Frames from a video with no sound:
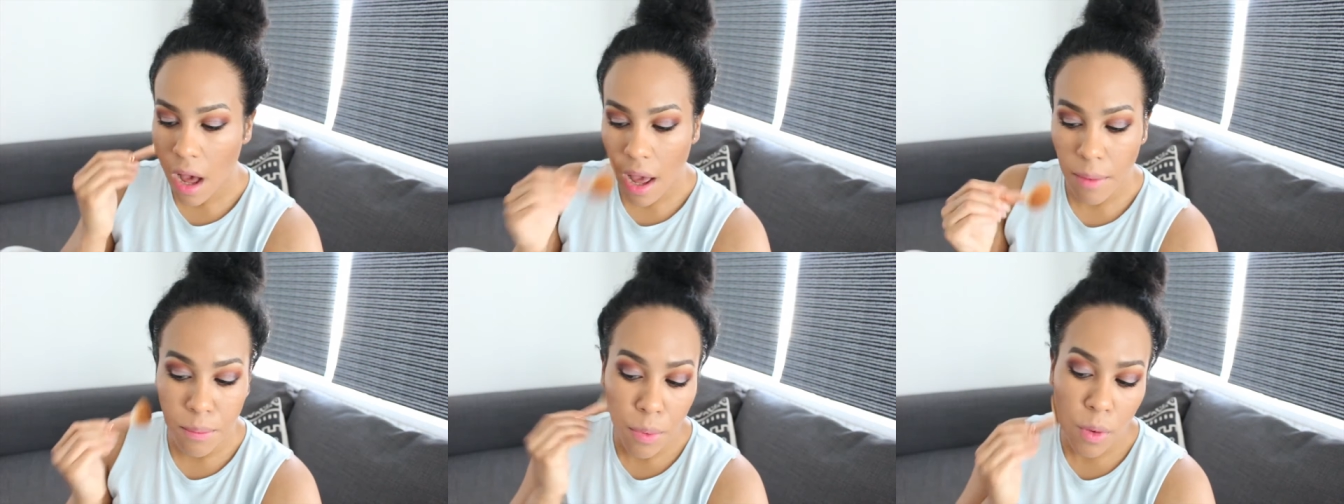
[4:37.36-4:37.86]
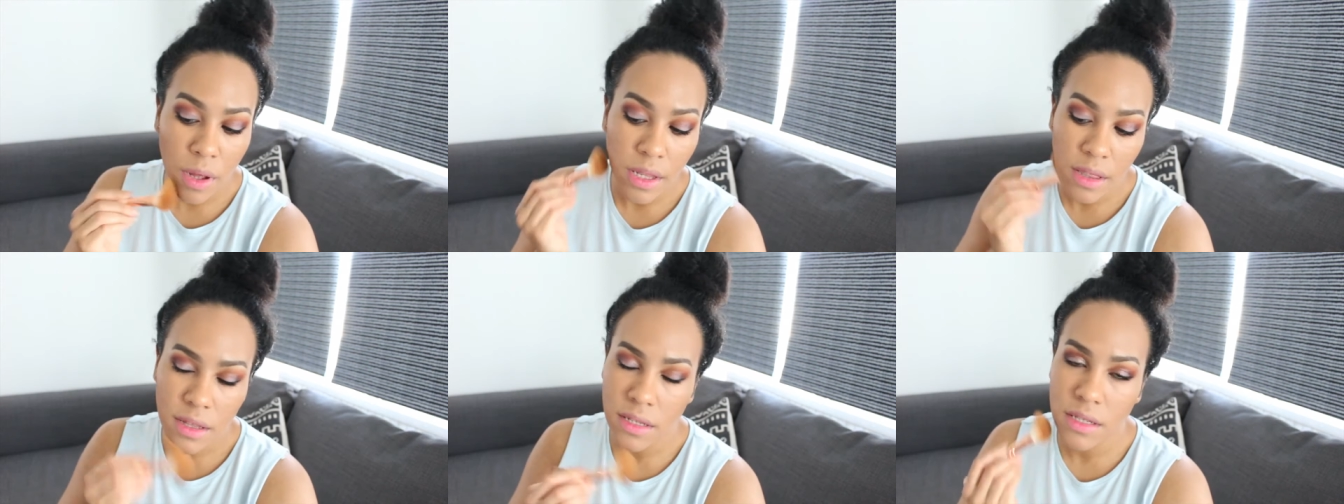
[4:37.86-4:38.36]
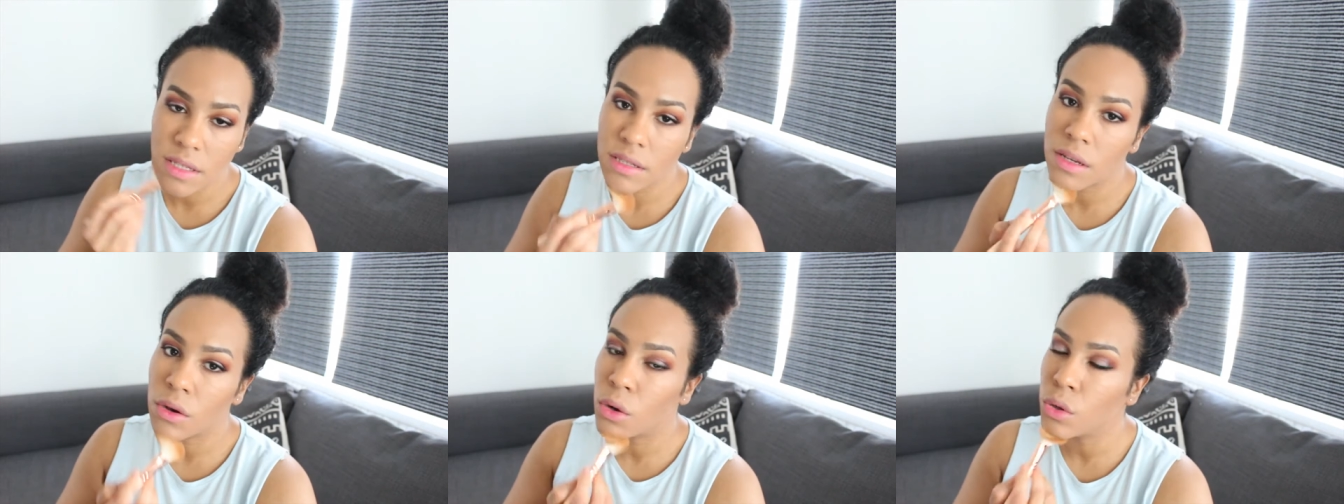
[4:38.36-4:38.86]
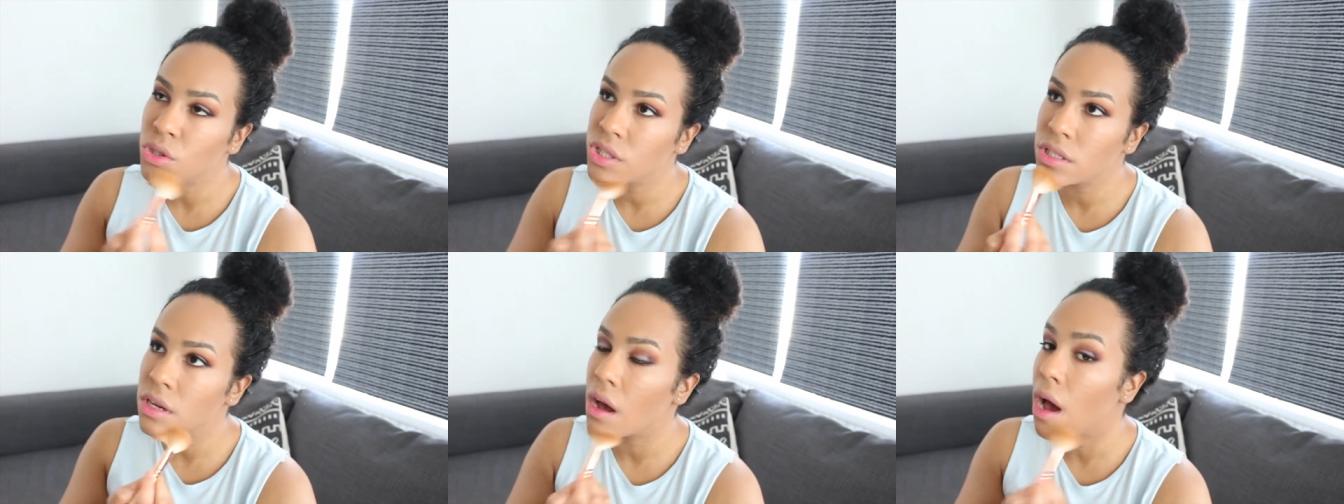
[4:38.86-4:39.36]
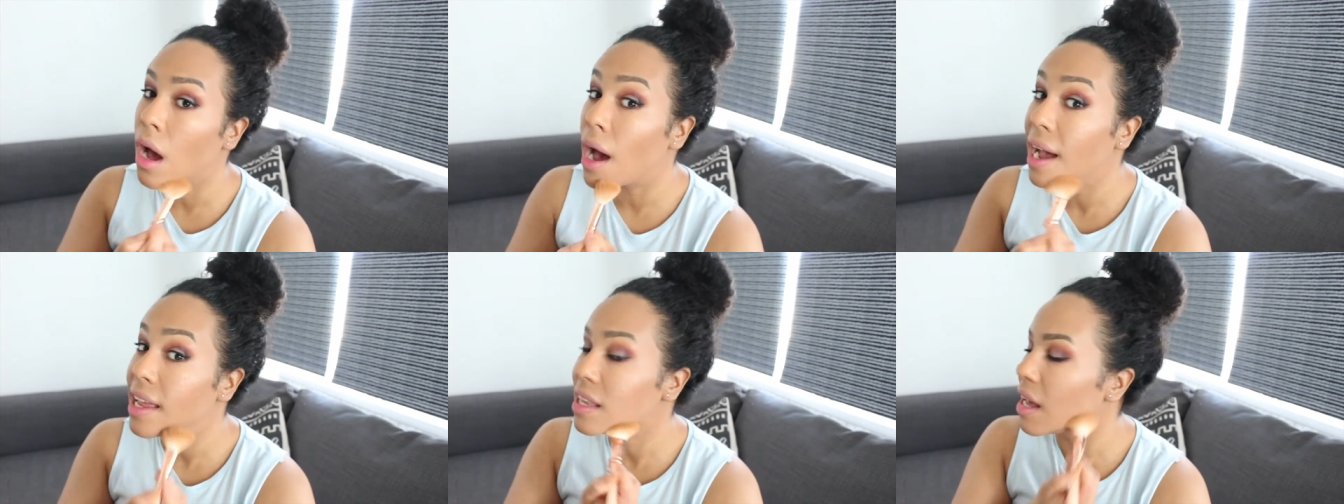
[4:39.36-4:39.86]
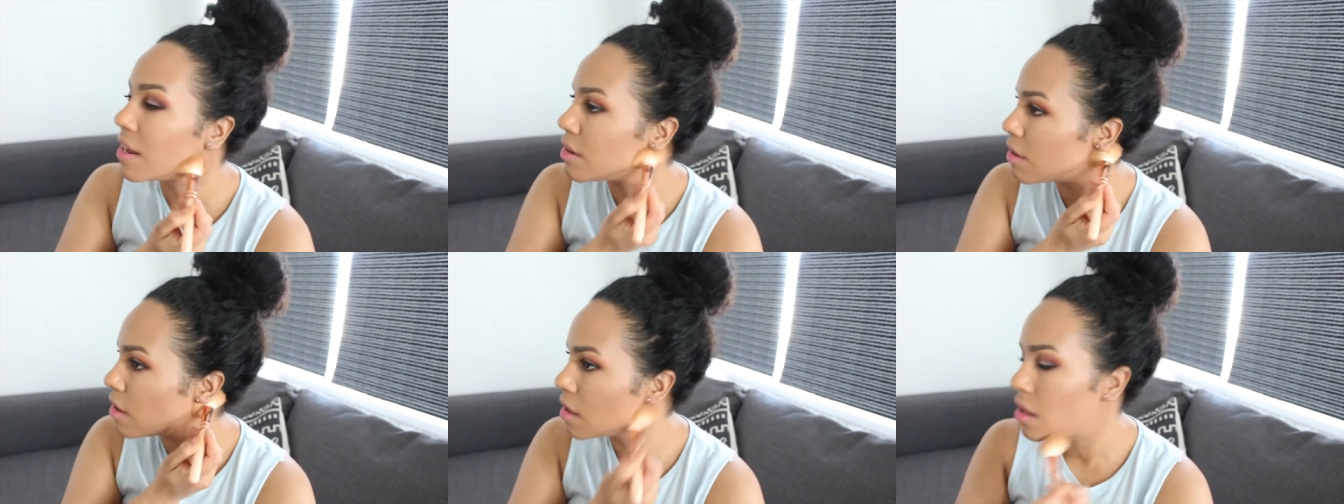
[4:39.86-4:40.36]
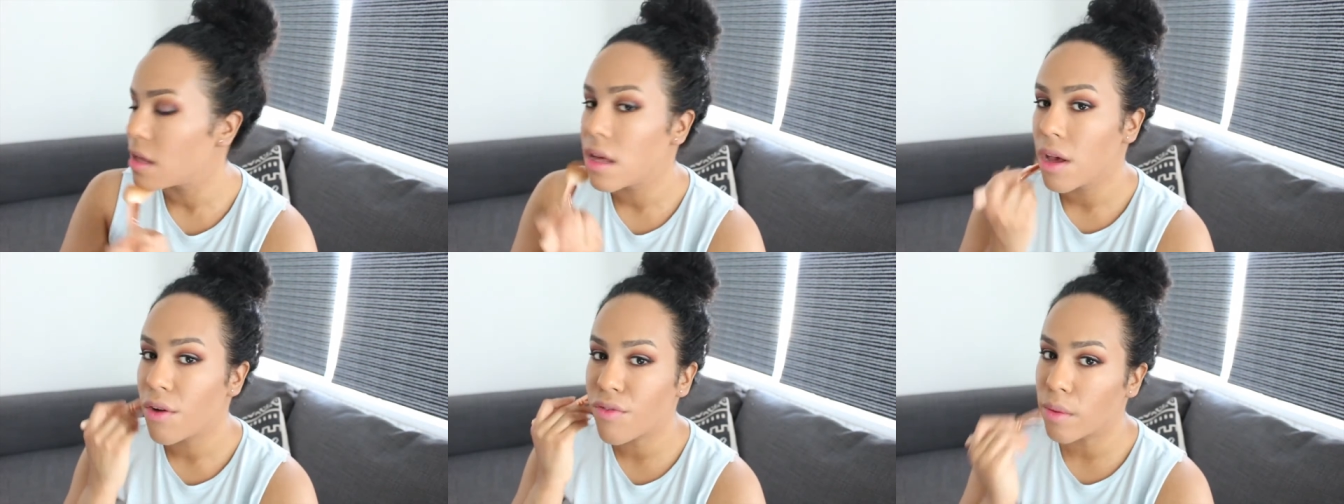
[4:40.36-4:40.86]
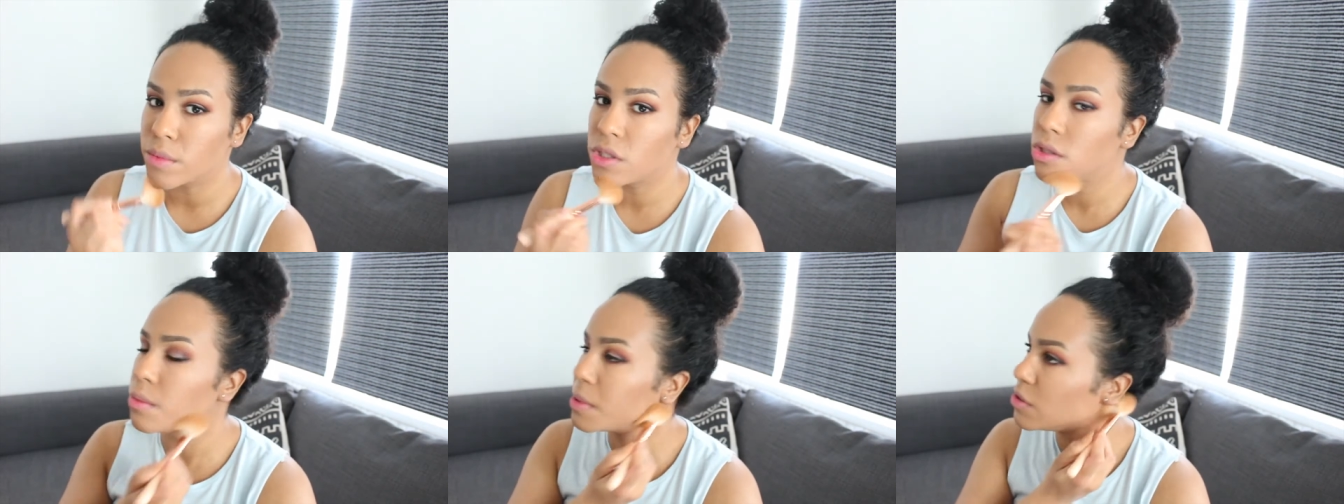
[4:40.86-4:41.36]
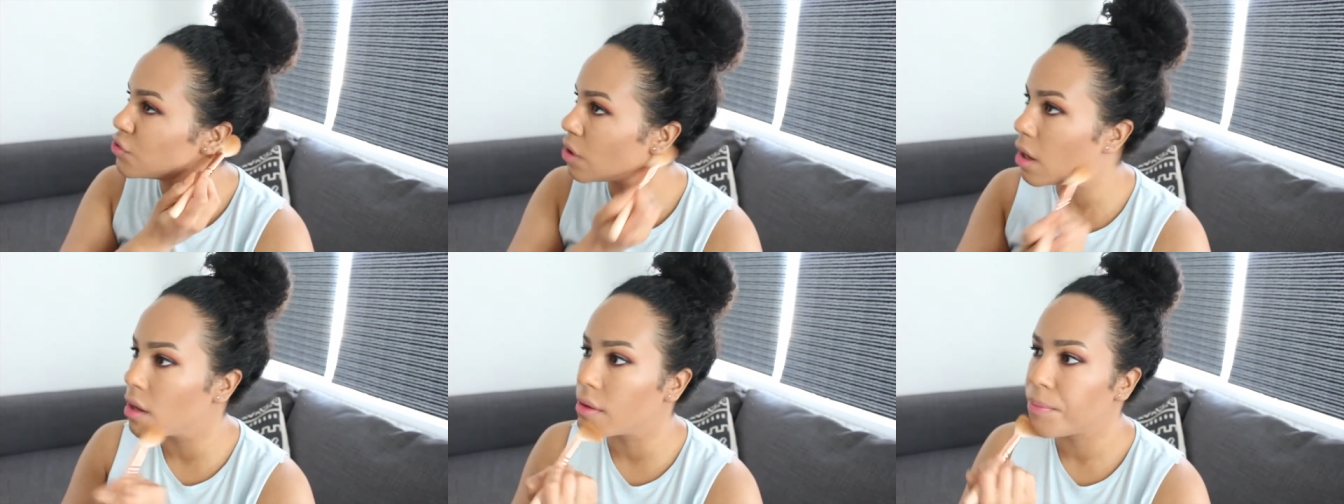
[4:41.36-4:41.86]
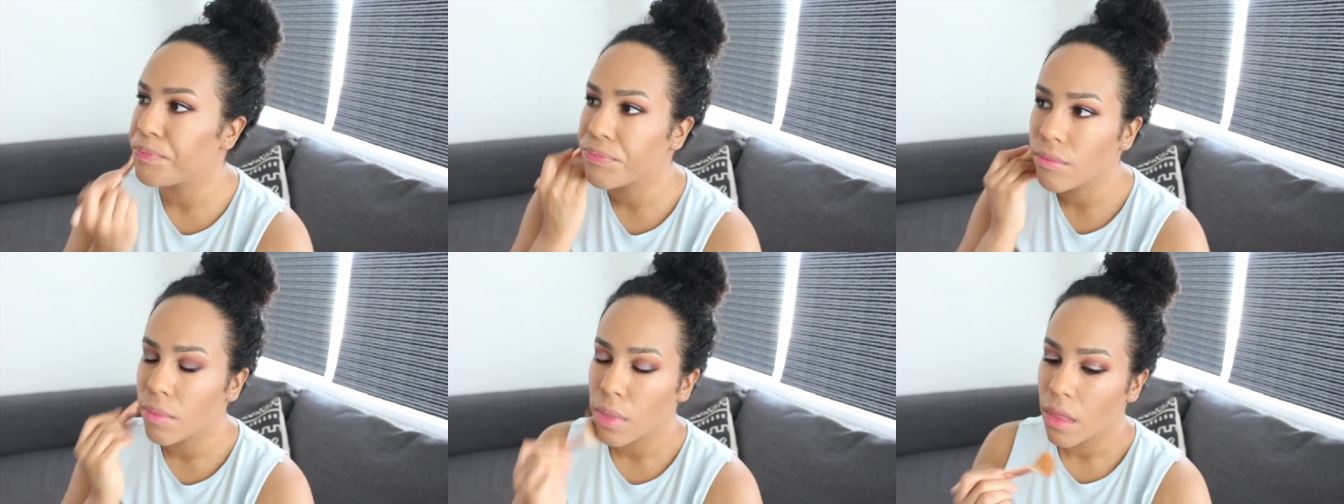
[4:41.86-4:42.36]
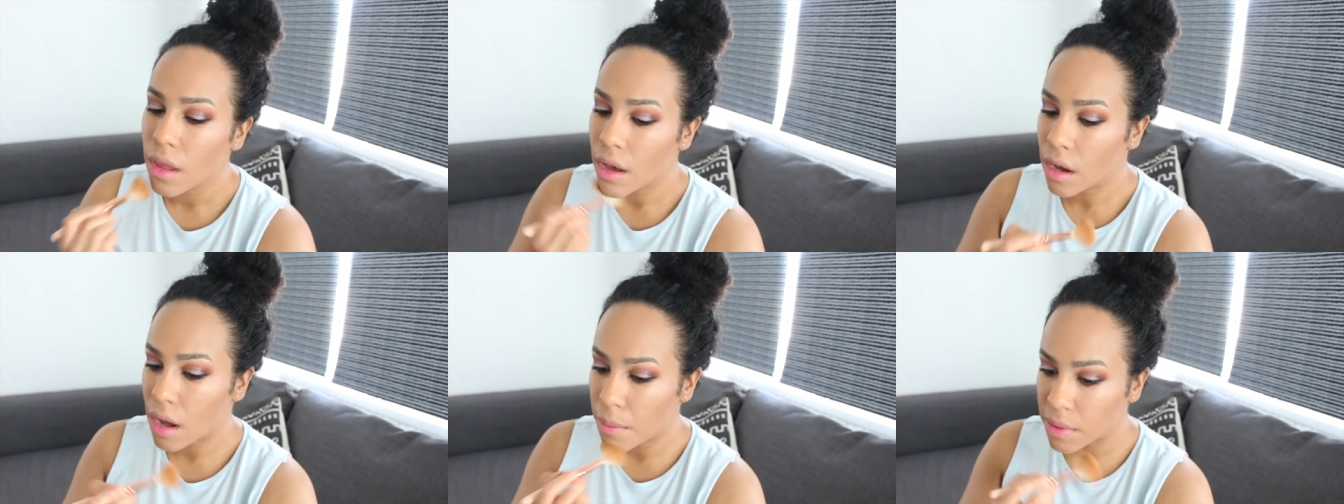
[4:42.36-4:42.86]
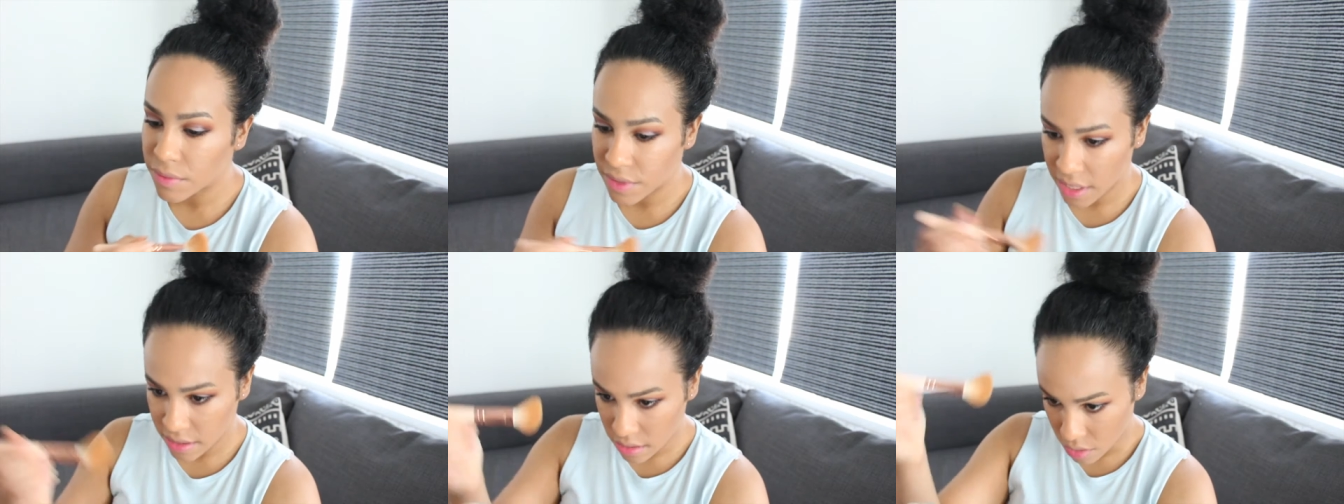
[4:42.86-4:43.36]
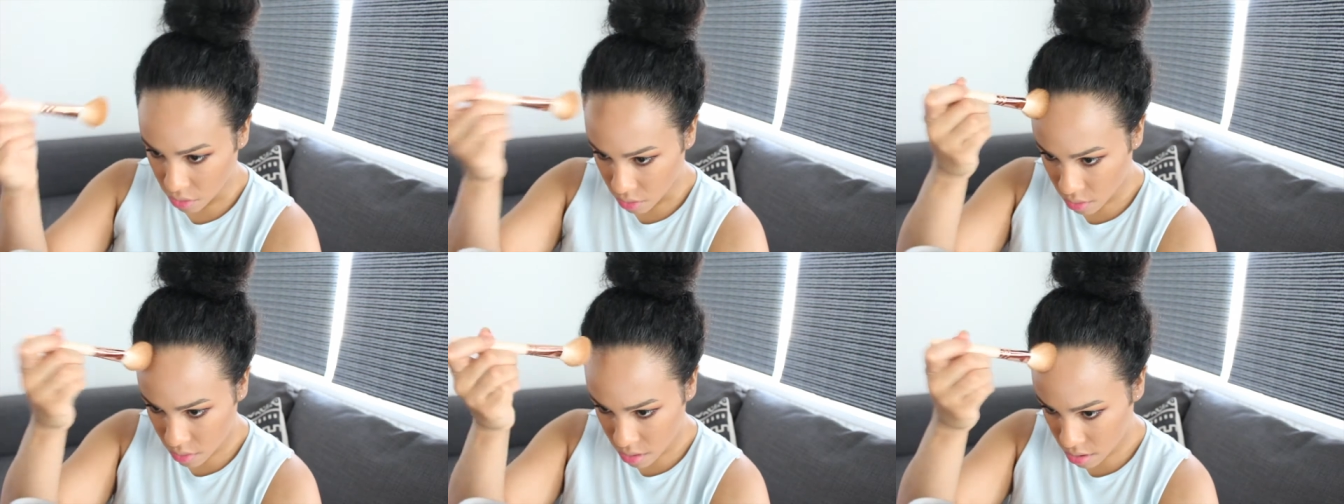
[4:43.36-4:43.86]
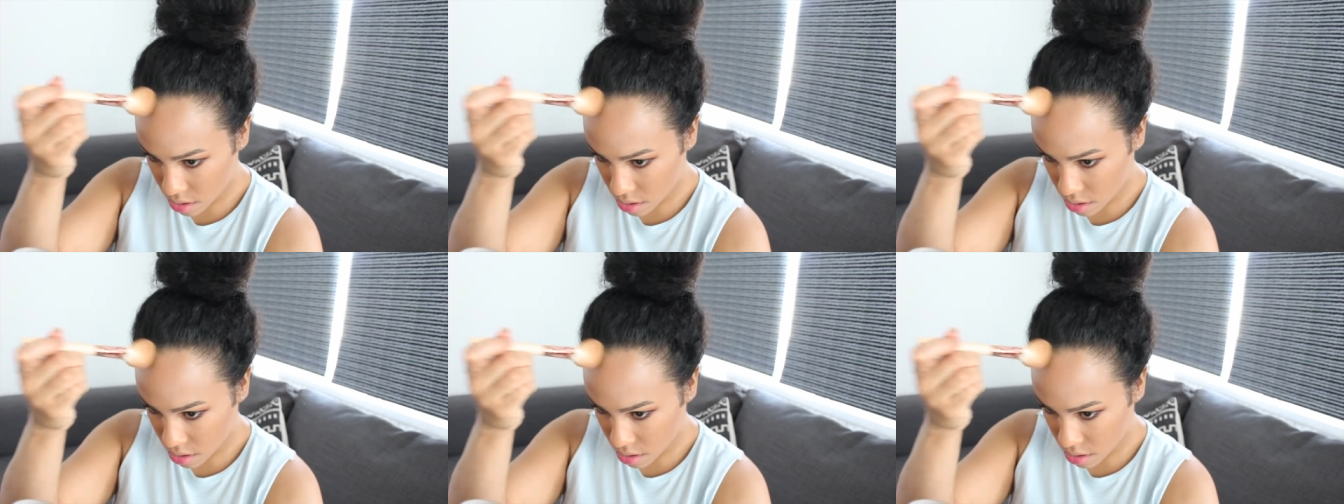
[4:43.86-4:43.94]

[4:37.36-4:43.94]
I bought this cushion highlighter from Superdrug a couple of days ago.